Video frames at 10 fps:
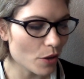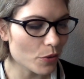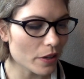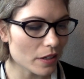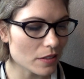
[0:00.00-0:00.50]

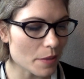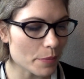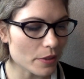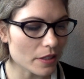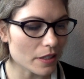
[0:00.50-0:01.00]

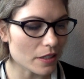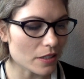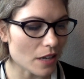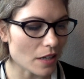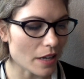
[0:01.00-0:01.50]
Quick-tempered leaders
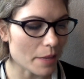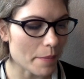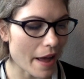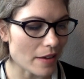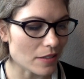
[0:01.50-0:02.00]
are like
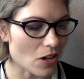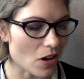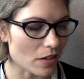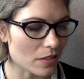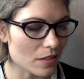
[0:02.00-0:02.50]
mad
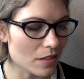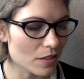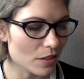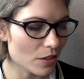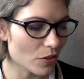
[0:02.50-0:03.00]
dogs.
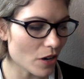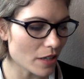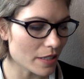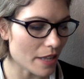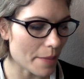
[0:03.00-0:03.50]

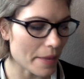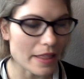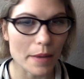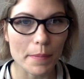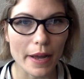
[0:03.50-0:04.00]
Cross them and
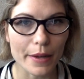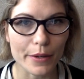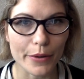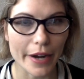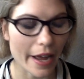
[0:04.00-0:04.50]
they bite
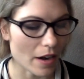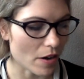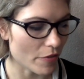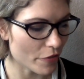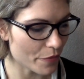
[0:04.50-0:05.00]
your head
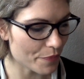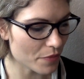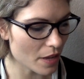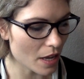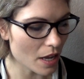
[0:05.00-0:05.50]
off.
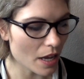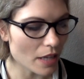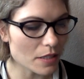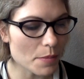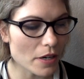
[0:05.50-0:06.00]

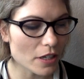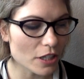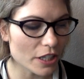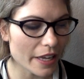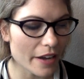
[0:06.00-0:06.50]
It's a mark of
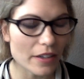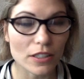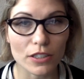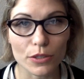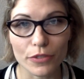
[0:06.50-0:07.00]
good
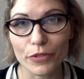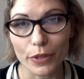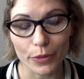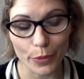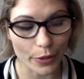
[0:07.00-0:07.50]
character to
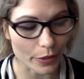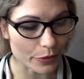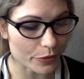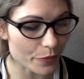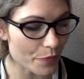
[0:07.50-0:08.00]
avoid
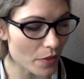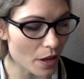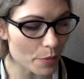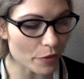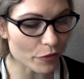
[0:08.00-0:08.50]
quarrels,
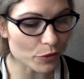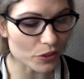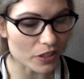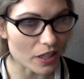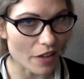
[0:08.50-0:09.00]
but
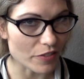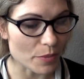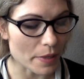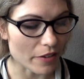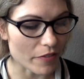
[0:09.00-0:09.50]
fools love to
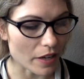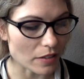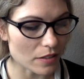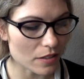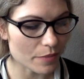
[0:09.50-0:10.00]
pick
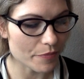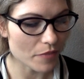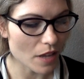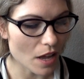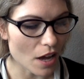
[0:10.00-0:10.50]
fights.
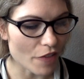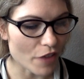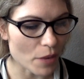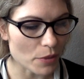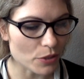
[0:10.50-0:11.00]
A
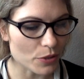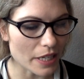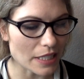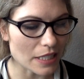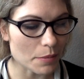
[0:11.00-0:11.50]
farmer too
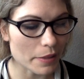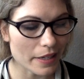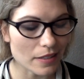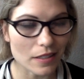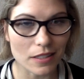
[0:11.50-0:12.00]
lazy to
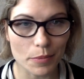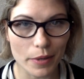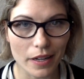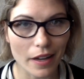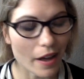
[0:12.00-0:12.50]
plant in the
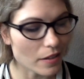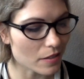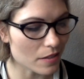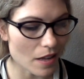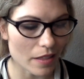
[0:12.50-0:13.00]
spring
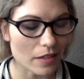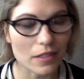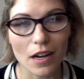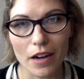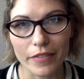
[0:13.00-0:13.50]
has nothing
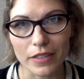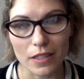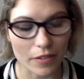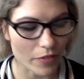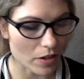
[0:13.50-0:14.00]
to harvest
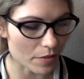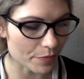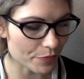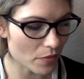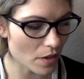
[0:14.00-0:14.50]
in the fall.